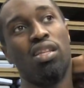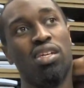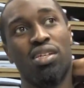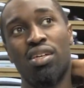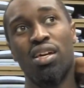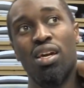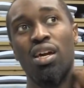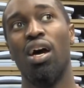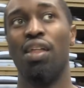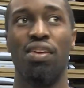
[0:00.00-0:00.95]
I think
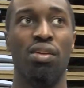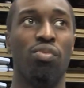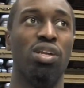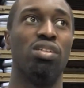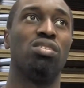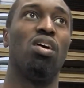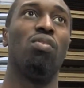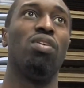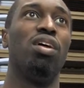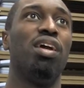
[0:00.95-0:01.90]
I think when it
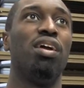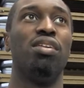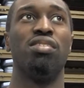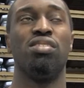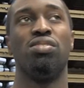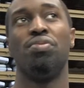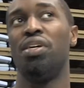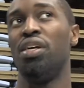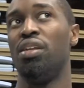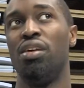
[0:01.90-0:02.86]
started really hitting us is
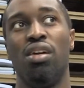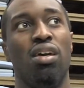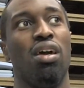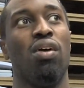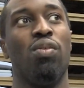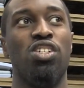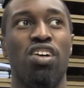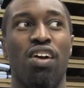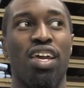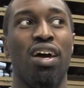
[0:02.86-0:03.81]
when we
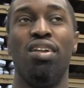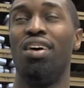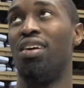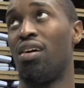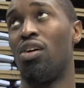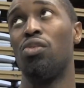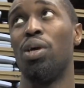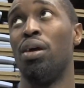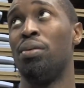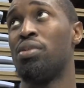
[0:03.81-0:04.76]
start counting down our
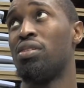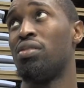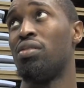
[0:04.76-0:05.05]
home games.